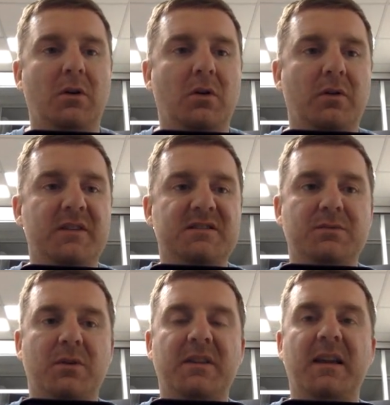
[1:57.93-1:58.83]
this is
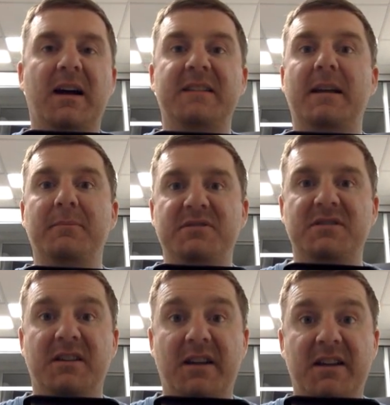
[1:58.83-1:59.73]
where the
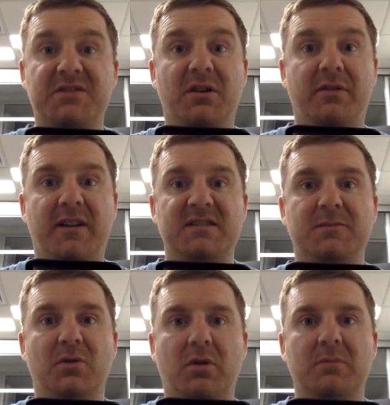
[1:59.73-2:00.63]
idempotent nature of
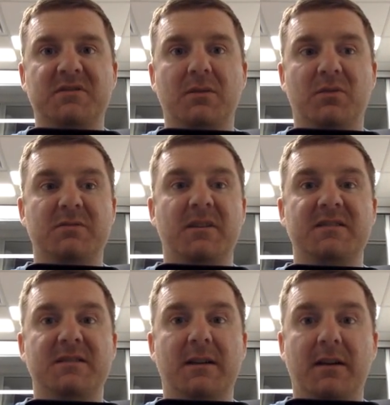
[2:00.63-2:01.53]
Ansible comes in, which means that it